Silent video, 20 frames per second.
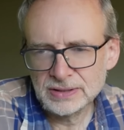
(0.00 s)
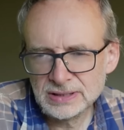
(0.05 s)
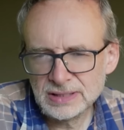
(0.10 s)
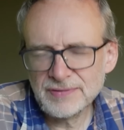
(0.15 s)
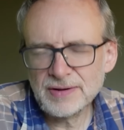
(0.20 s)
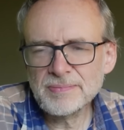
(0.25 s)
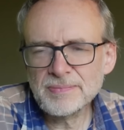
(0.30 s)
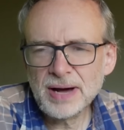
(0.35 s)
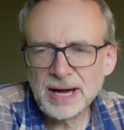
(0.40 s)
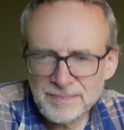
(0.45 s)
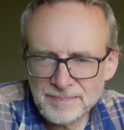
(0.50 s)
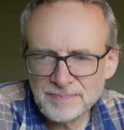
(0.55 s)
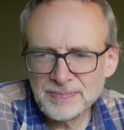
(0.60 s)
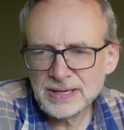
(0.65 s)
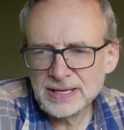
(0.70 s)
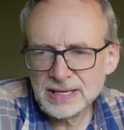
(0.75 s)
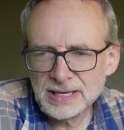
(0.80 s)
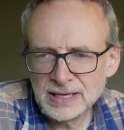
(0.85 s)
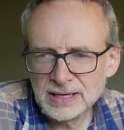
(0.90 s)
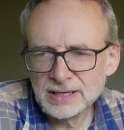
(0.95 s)
So there might
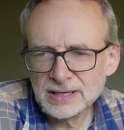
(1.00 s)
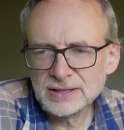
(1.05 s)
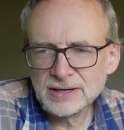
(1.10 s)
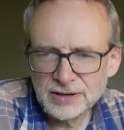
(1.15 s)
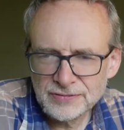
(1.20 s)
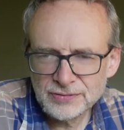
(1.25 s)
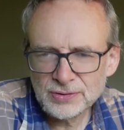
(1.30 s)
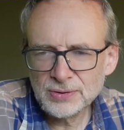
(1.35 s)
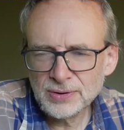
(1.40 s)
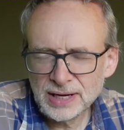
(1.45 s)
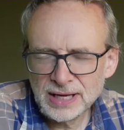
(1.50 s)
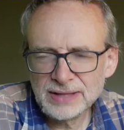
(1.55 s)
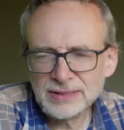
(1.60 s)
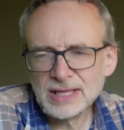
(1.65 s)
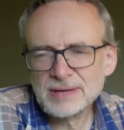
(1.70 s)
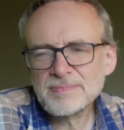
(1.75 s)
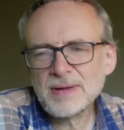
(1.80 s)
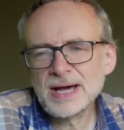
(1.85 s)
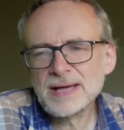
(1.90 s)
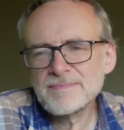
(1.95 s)
be an earthquake,
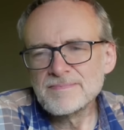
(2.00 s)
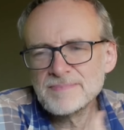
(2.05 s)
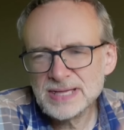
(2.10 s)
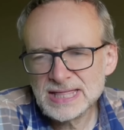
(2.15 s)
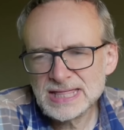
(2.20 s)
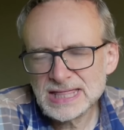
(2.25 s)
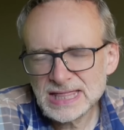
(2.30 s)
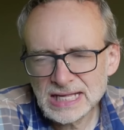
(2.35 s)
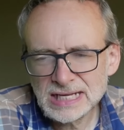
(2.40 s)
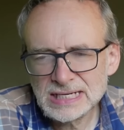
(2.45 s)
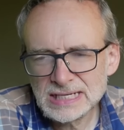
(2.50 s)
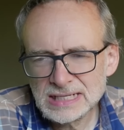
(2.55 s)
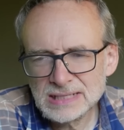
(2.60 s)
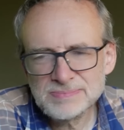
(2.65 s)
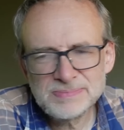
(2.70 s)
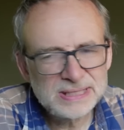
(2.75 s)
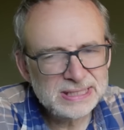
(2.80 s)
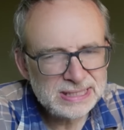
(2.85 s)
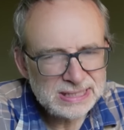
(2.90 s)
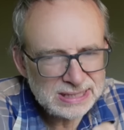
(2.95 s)
there might be
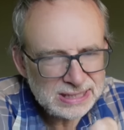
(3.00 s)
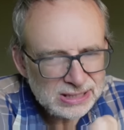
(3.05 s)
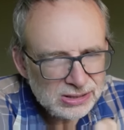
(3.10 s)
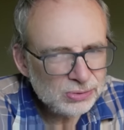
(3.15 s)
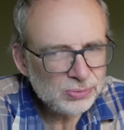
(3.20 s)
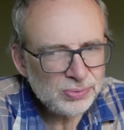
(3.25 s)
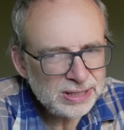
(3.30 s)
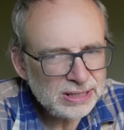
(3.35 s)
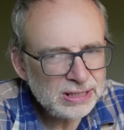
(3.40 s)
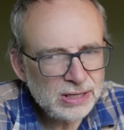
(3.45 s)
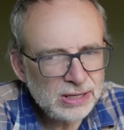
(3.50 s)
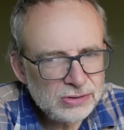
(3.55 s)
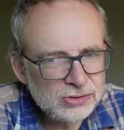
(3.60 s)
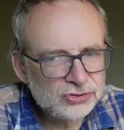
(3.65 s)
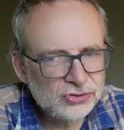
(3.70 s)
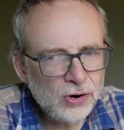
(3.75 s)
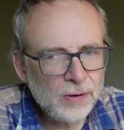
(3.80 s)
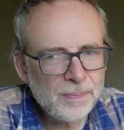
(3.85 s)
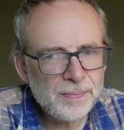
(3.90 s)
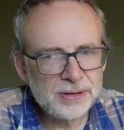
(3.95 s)
thunder, but still we don't
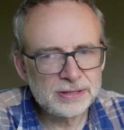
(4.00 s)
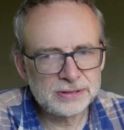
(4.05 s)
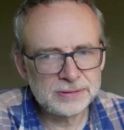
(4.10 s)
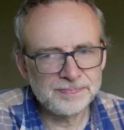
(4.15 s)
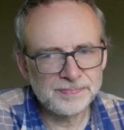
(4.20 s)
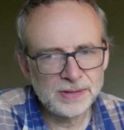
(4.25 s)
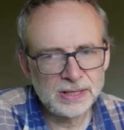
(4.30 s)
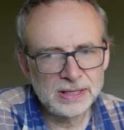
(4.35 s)
drop it.